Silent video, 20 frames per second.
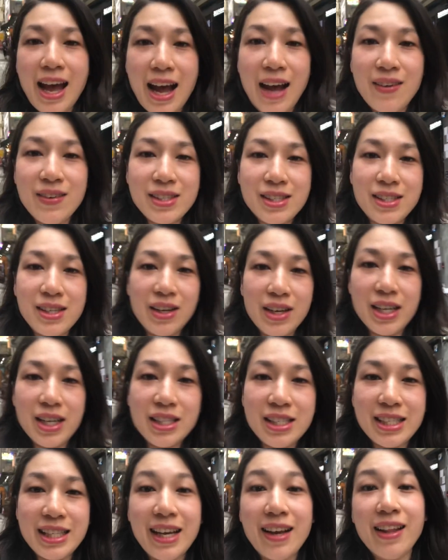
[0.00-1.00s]
I was talking
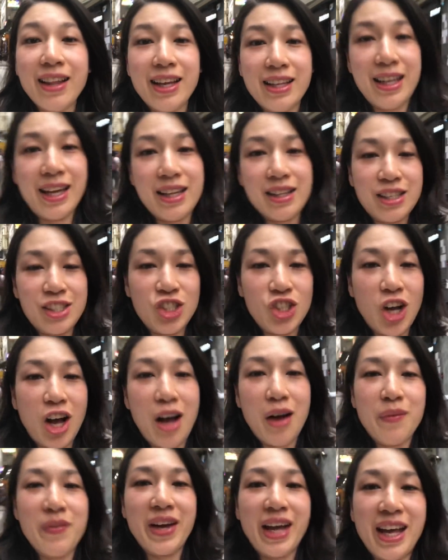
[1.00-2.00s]
to the old lady at the
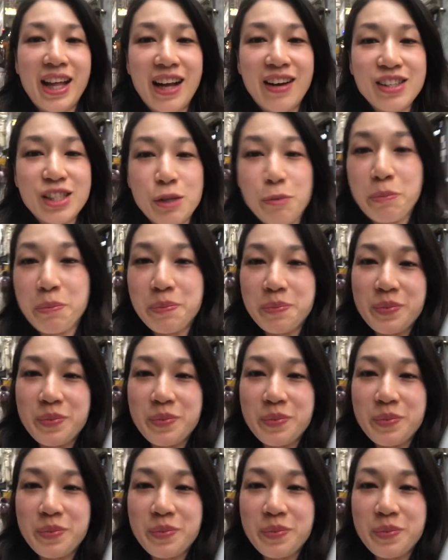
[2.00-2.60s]
shop and I was